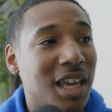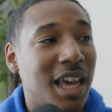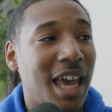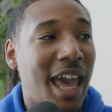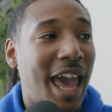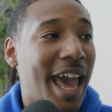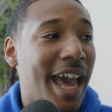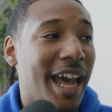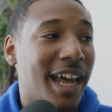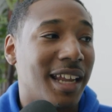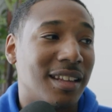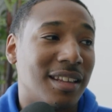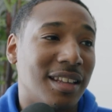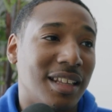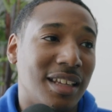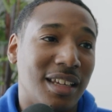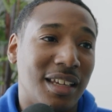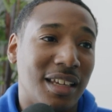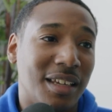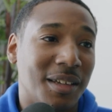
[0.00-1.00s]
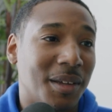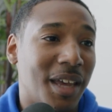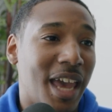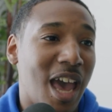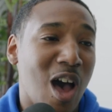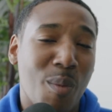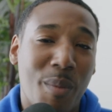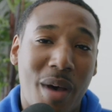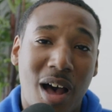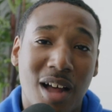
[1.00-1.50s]
and the
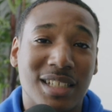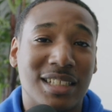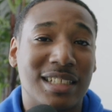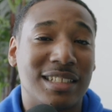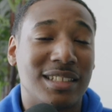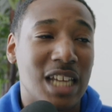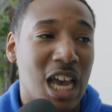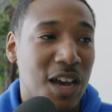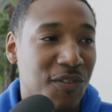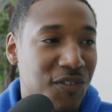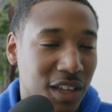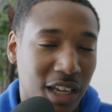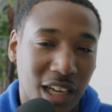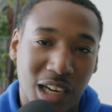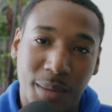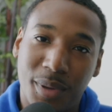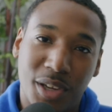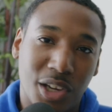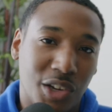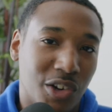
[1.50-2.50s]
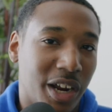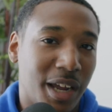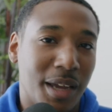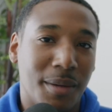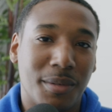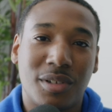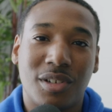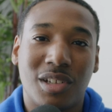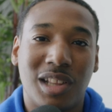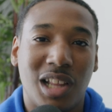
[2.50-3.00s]
L mount is definitely going to be a
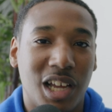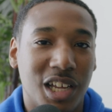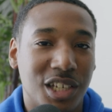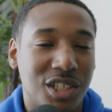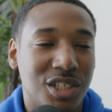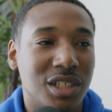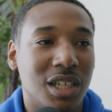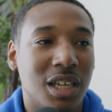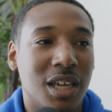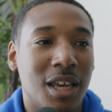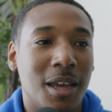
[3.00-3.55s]
great clutch.